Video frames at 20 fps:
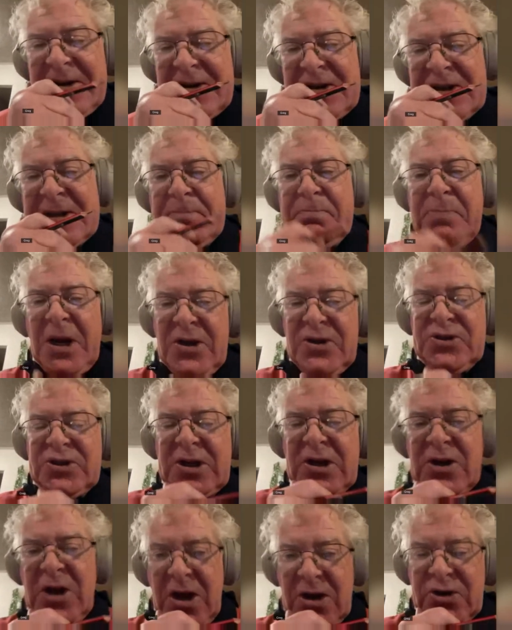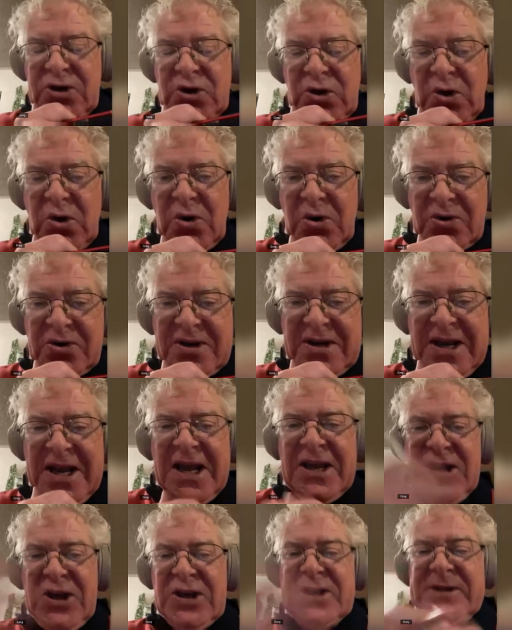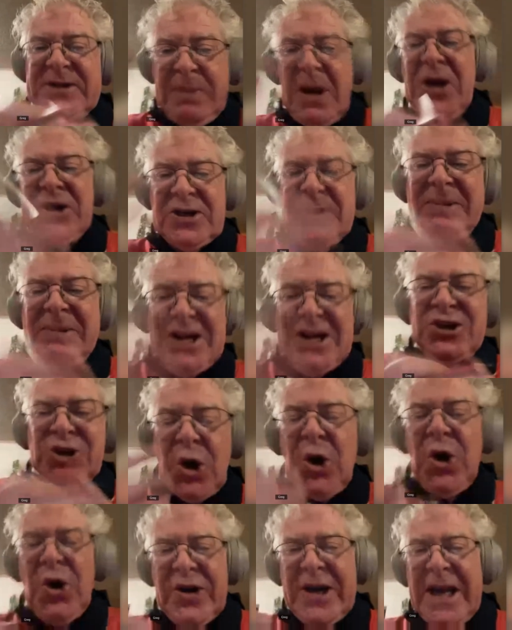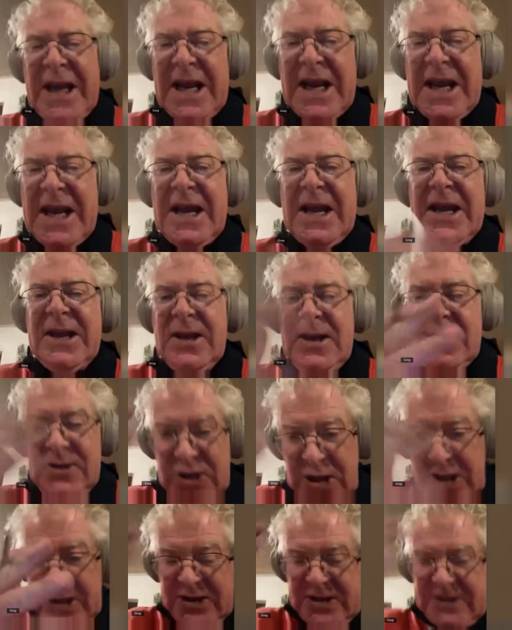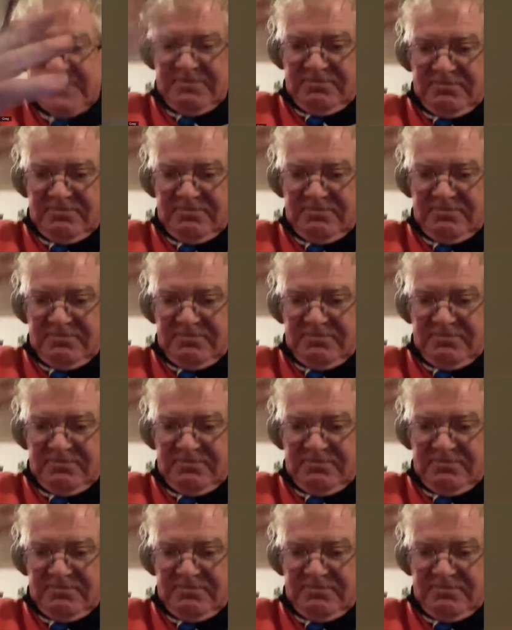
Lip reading: supposed to not talk. You're supposed to be talking. Just